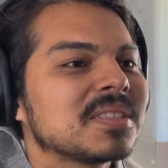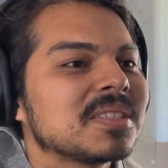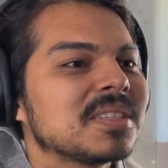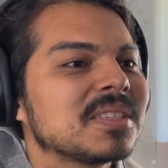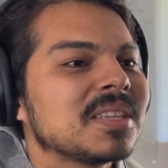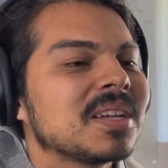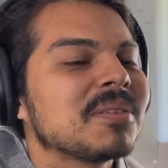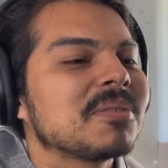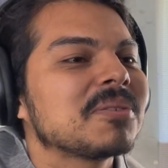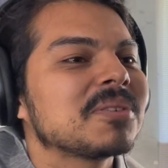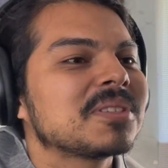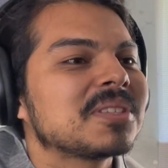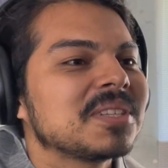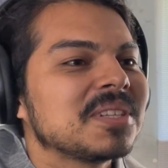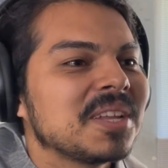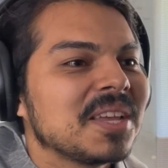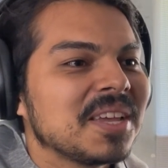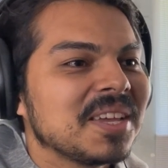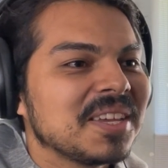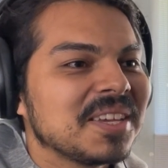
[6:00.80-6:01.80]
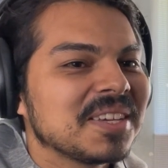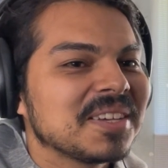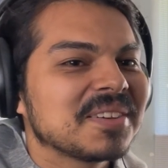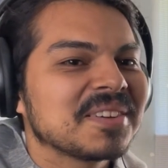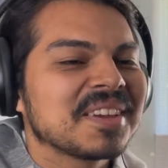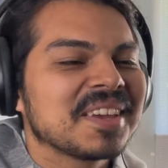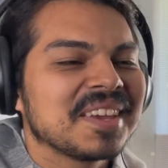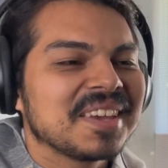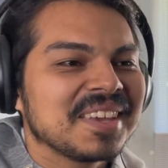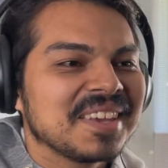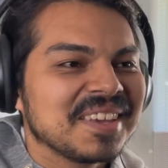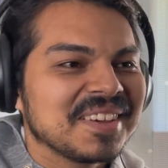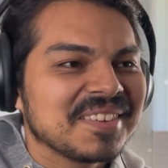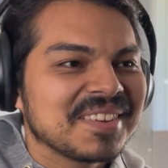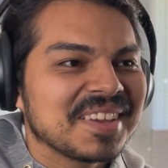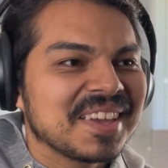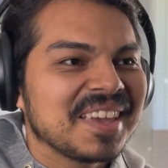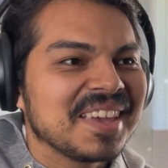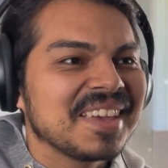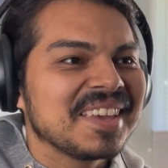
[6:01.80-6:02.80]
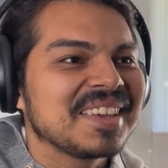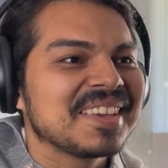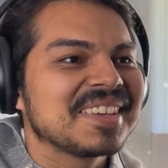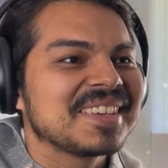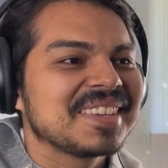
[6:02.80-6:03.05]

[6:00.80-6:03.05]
Now we're today. Okay, okay.